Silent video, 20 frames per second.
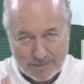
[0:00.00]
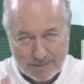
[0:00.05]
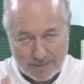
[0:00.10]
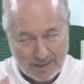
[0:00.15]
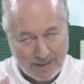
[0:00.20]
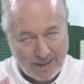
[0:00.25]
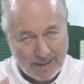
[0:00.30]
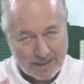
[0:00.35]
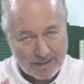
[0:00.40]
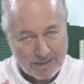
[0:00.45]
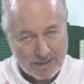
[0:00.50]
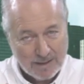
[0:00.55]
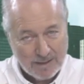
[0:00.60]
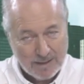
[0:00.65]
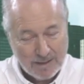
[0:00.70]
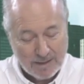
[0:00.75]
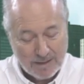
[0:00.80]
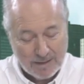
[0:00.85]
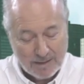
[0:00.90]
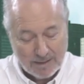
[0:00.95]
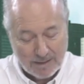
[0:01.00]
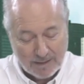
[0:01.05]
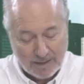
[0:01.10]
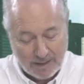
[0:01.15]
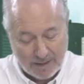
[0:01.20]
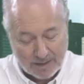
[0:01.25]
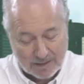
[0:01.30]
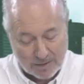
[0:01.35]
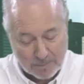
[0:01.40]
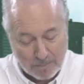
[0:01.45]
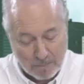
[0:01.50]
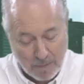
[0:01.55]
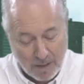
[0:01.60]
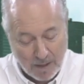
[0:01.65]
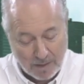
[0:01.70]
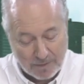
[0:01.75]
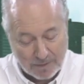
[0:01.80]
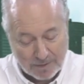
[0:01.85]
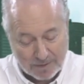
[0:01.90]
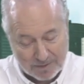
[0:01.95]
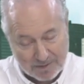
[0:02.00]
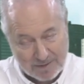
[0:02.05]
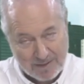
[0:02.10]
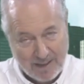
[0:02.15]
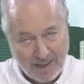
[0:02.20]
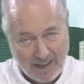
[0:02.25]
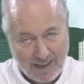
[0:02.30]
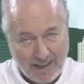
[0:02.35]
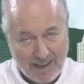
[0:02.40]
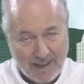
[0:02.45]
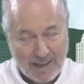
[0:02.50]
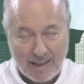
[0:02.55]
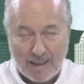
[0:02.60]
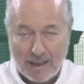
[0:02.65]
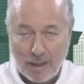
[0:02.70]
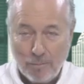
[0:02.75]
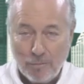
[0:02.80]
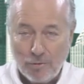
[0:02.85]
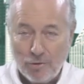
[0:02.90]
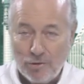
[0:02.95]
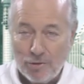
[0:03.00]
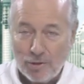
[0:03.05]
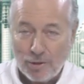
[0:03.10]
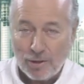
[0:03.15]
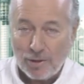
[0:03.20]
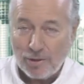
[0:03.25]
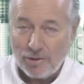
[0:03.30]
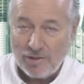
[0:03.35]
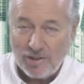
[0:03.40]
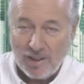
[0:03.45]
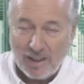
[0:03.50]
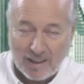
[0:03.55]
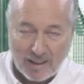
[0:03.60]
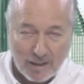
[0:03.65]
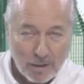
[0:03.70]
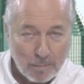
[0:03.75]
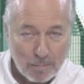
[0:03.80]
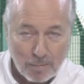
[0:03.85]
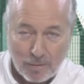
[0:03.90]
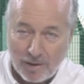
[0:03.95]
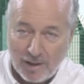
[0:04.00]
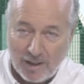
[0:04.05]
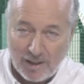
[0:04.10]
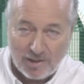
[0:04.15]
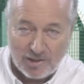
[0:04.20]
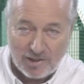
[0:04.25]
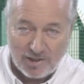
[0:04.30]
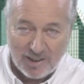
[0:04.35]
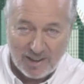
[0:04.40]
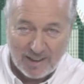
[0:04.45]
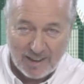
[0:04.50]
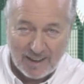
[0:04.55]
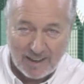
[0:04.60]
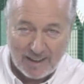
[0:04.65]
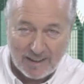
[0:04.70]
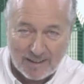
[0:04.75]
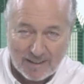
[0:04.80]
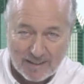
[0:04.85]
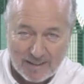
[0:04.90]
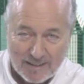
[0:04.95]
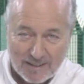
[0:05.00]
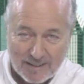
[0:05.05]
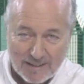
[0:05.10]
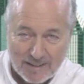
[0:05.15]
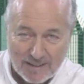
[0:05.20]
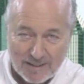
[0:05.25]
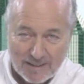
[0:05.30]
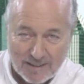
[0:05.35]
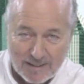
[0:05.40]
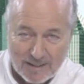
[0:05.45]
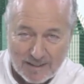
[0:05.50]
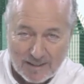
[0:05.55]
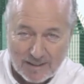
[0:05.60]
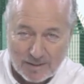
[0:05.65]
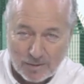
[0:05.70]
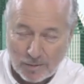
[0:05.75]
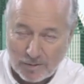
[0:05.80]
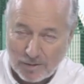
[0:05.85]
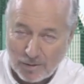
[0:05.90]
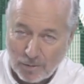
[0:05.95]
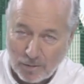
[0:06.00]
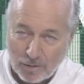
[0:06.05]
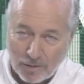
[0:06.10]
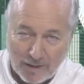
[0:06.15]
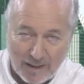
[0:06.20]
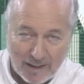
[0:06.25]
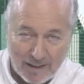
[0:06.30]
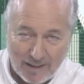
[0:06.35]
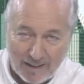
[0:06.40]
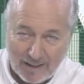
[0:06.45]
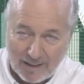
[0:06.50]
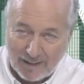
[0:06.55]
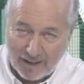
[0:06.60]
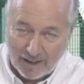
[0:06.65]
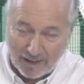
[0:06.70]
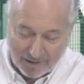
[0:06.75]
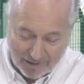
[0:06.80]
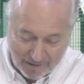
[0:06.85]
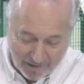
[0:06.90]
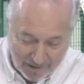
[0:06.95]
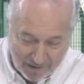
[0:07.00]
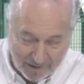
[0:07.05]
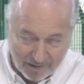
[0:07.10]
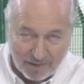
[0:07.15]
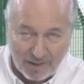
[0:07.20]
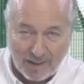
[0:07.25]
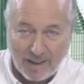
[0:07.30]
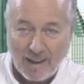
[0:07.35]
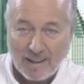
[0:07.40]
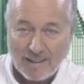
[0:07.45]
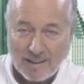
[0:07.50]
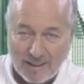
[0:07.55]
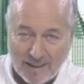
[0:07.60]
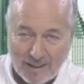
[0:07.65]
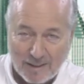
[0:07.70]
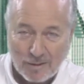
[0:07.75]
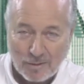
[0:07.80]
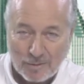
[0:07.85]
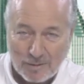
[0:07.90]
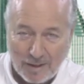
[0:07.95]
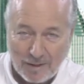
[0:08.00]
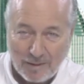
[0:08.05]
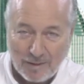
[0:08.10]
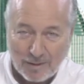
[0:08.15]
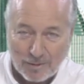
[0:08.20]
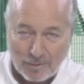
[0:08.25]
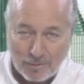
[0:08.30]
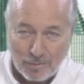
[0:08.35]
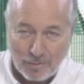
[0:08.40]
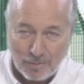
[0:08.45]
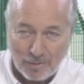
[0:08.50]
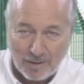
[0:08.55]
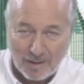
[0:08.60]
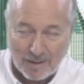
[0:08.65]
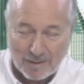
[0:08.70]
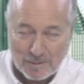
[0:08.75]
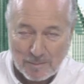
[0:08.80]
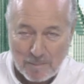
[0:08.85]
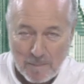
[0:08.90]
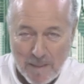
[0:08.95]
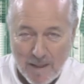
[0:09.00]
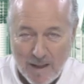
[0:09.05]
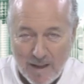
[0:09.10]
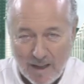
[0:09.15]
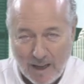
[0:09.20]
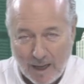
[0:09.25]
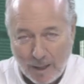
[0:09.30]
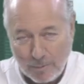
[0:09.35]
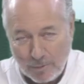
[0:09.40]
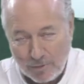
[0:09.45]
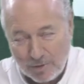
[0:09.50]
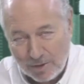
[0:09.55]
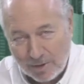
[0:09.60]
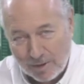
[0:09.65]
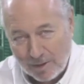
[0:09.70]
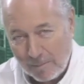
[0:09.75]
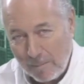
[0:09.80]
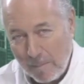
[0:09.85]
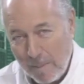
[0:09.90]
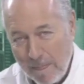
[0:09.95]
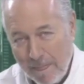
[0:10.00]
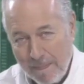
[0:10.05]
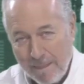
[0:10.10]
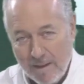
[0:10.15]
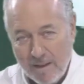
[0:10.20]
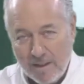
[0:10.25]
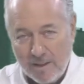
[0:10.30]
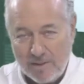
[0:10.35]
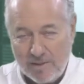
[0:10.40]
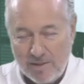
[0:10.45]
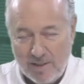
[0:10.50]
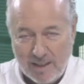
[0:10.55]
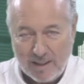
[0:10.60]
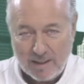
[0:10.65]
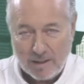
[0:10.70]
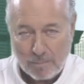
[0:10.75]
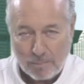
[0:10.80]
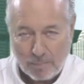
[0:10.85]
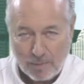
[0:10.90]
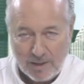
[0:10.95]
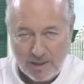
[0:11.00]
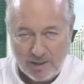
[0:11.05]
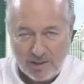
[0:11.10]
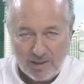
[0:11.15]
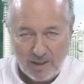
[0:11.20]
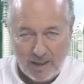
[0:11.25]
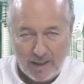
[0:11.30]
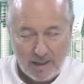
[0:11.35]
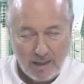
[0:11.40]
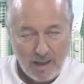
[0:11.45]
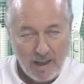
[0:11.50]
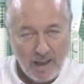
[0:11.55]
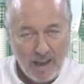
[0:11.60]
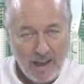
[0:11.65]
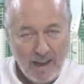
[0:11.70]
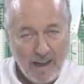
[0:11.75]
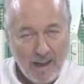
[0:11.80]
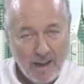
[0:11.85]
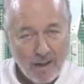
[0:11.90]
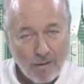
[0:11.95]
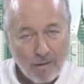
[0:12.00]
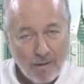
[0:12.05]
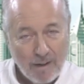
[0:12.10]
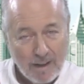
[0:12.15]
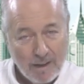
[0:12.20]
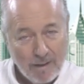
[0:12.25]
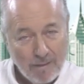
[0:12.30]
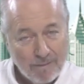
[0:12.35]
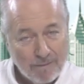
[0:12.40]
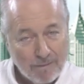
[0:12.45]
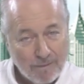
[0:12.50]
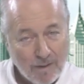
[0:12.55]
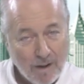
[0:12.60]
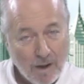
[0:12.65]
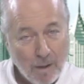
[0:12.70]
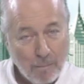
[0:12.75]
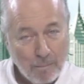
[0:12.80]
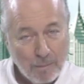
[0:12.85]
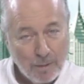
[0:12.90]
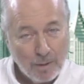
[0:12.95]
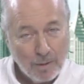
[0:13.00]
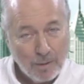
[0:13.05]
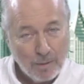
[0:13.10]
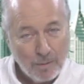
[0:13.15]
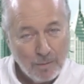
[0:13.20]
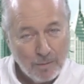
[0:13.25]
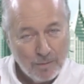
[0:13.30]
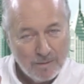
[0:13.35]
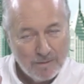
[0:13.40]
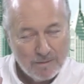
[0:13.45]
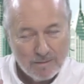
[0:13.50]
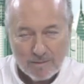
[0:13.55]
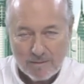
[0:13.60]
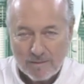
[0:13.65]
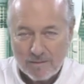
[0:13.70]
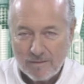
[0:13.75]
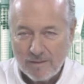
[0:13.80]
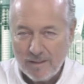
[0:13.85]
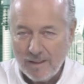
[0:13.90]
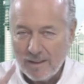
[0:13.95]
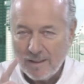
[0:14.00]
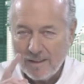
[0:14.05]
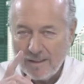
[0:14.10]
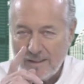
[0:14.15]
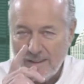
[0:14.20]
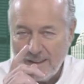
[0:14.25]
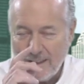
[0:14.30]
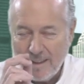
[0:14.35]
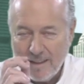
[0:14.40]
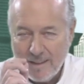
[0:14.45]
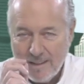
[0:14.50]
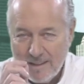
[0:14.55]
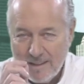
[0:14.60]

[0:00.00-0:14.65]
Yes, it's Mother's Day, and I'm sure she'll appreciate. Estoy seguro que le agradecerá tener noticias tuyas. I'm sure she'll appreciate hearing from you. Fíjate.